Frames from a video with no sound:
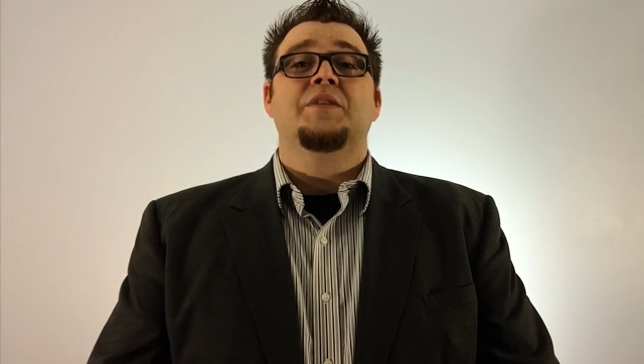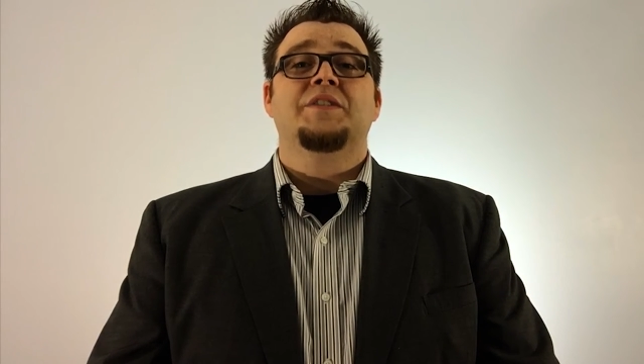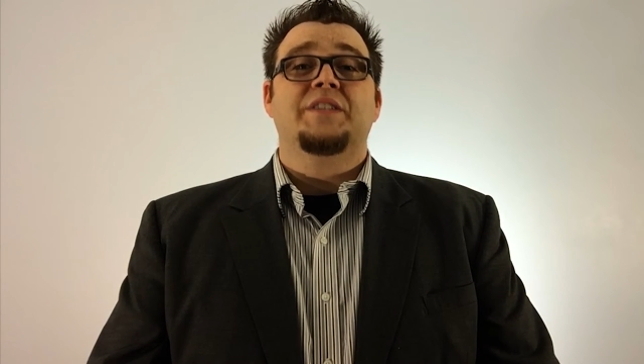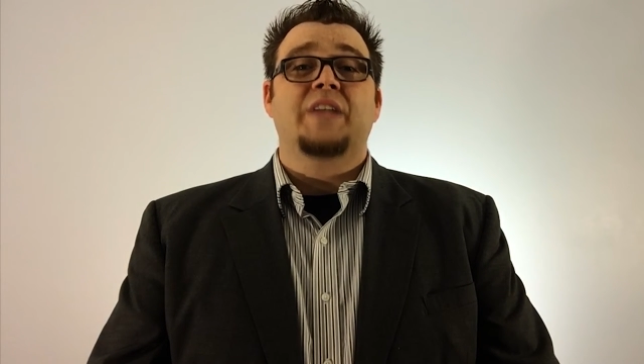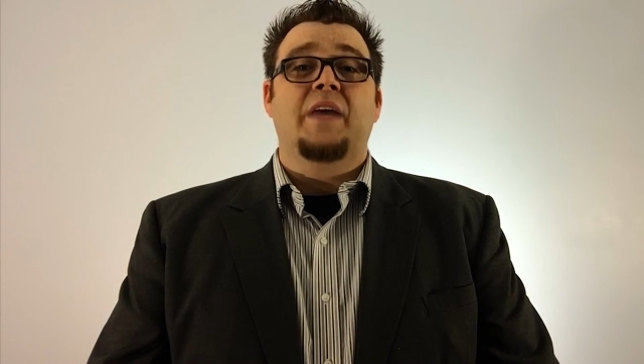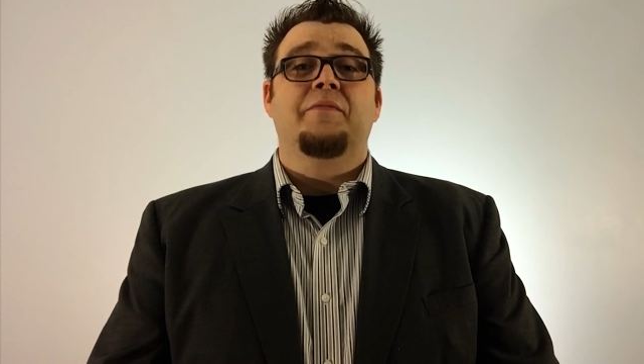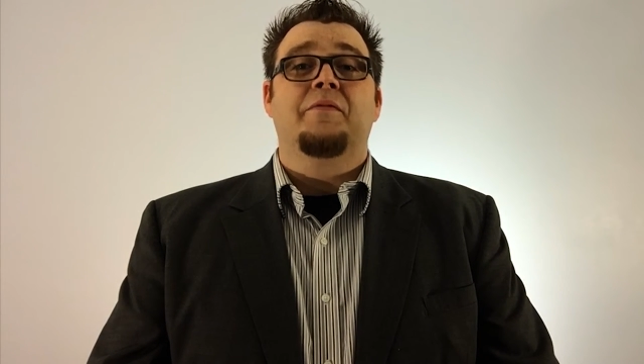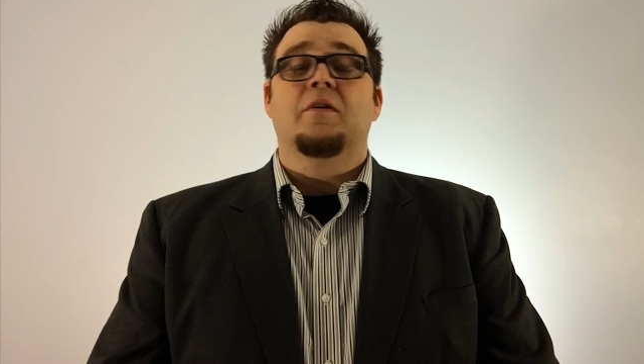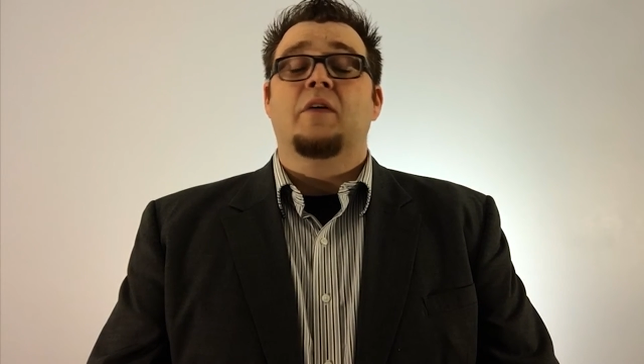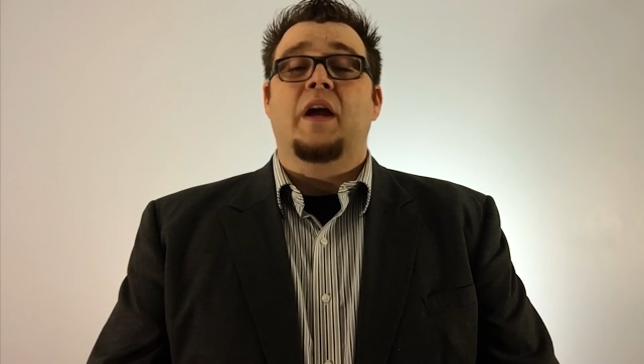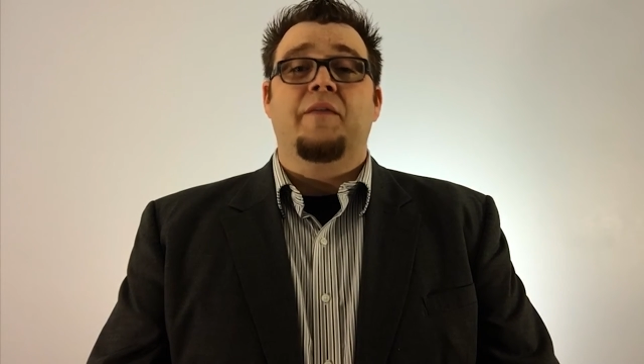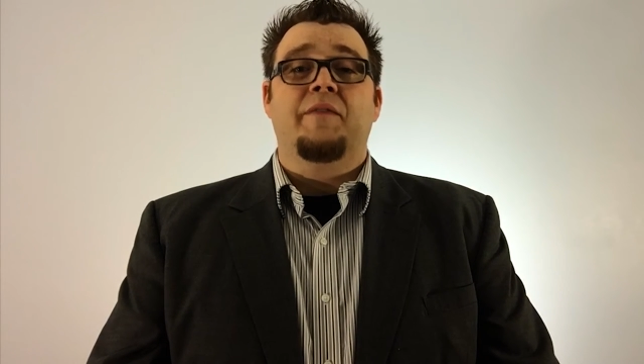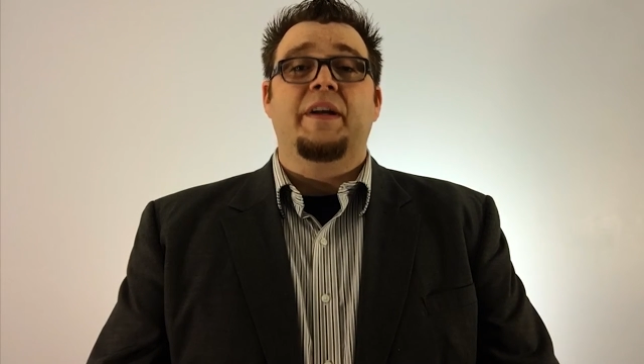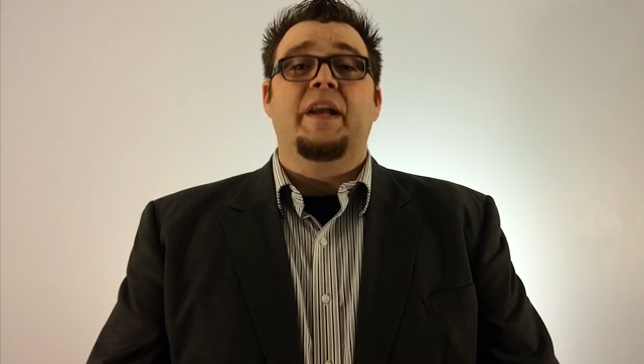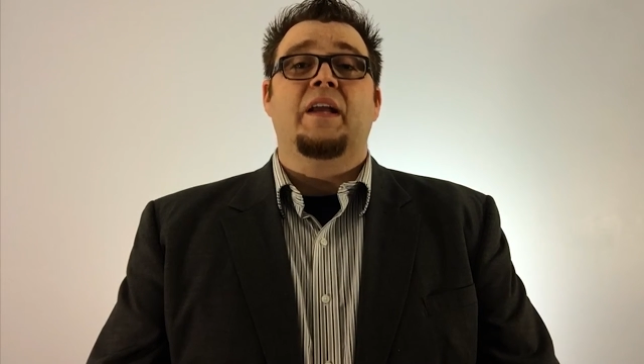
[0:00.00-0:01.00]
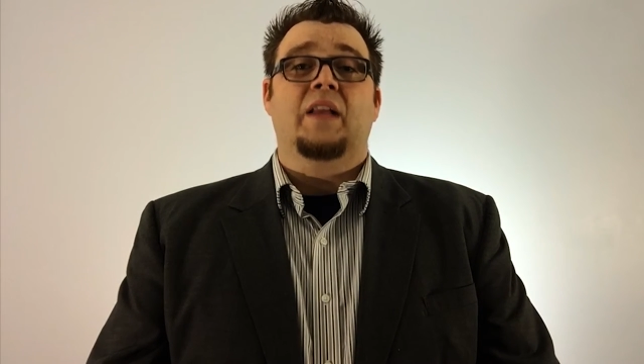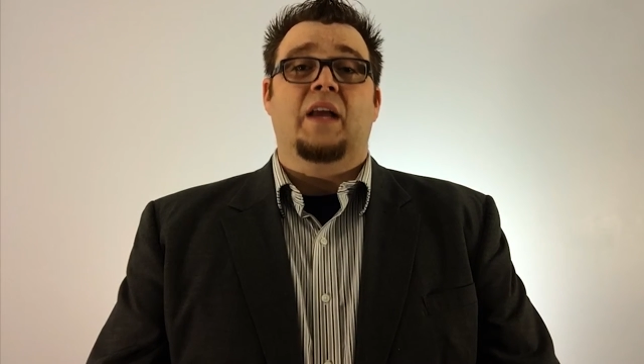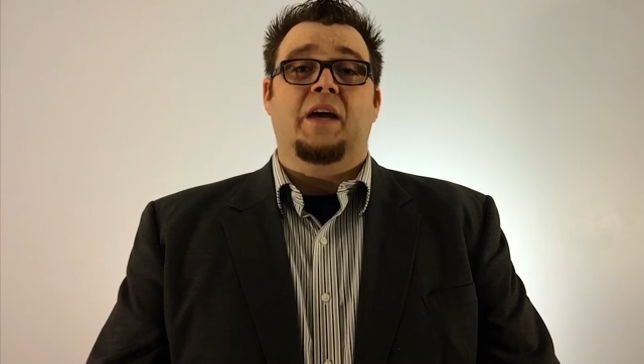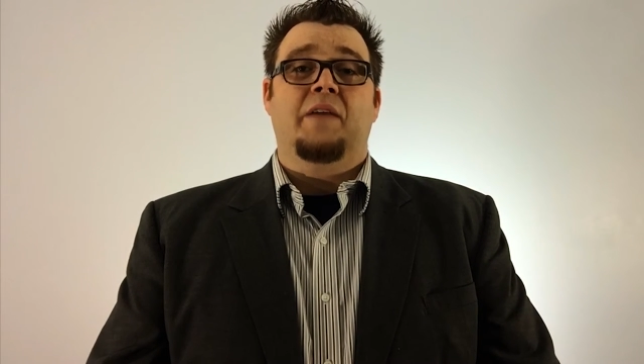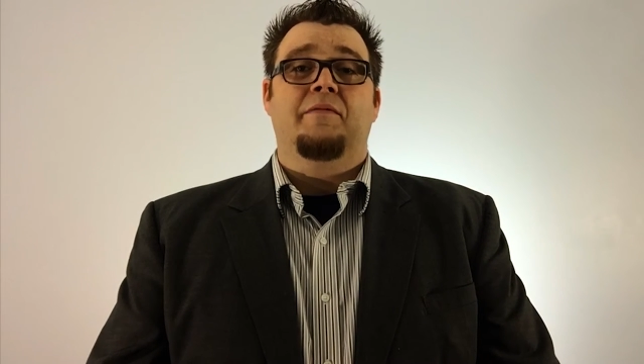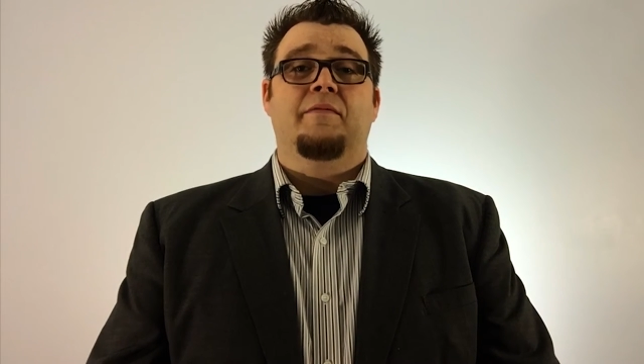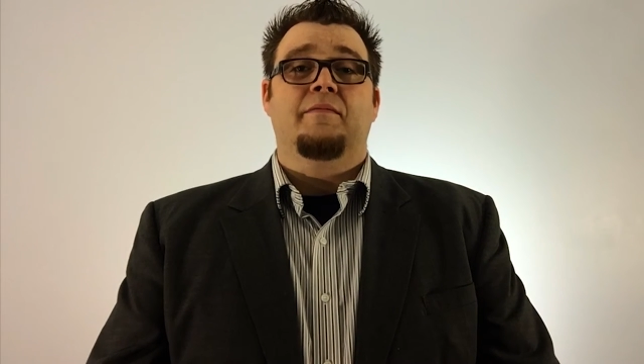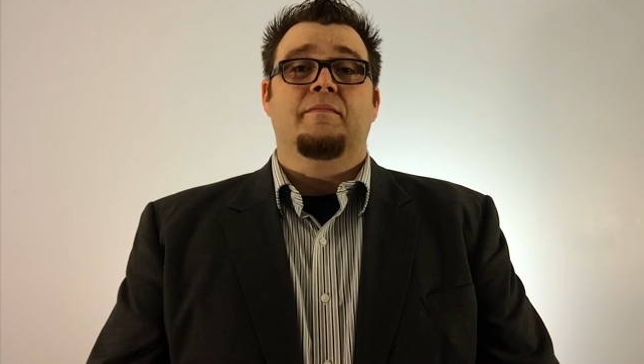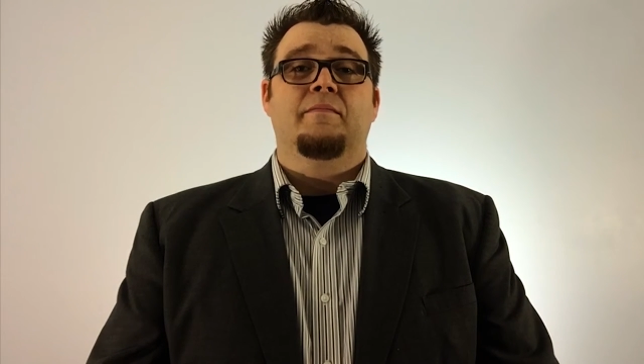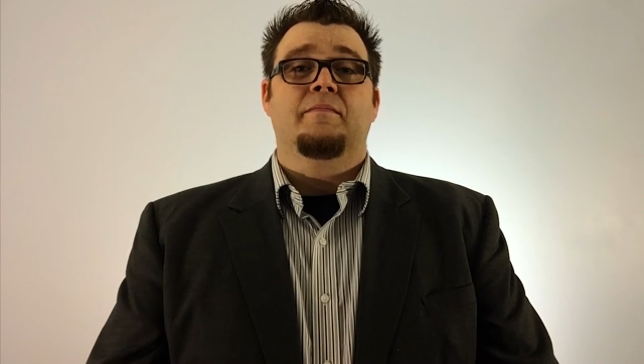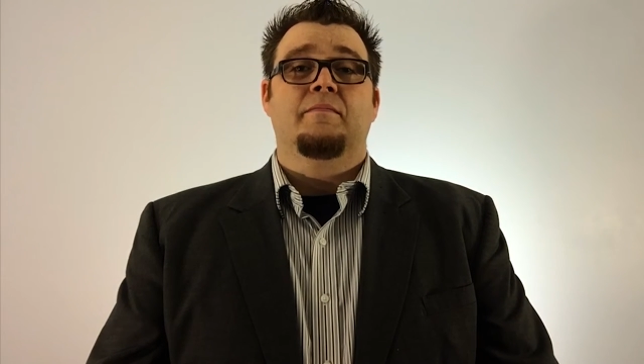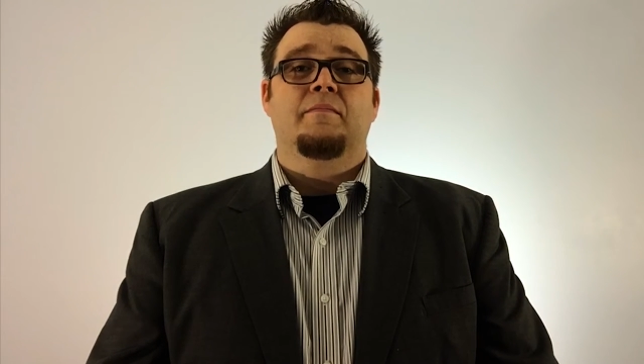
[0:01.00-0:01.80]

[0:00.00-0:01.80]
to a safer, everyday life.